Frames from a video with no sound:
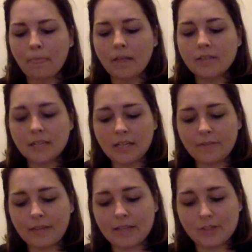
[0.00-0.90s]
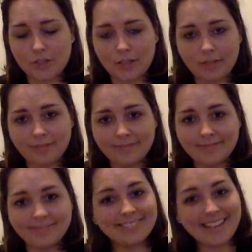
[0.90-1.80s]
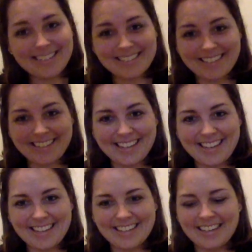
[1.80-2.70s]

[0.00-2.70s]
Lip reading: Cindy VSG. Hi, Cindy.